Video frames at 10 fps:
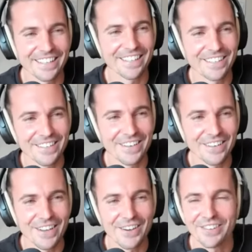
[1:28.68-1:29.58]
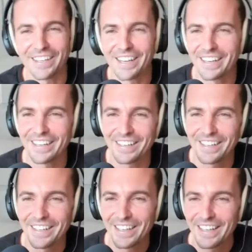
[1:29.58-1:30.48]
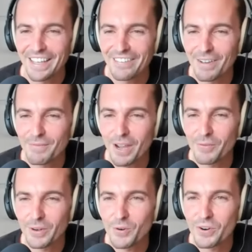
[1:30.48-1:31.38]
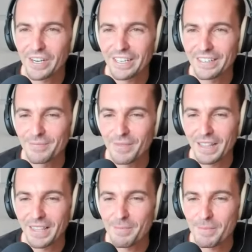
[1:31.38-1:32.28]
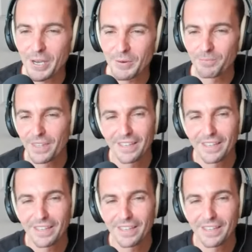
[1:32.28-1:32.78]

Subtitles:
note if I'm not recording and let me know.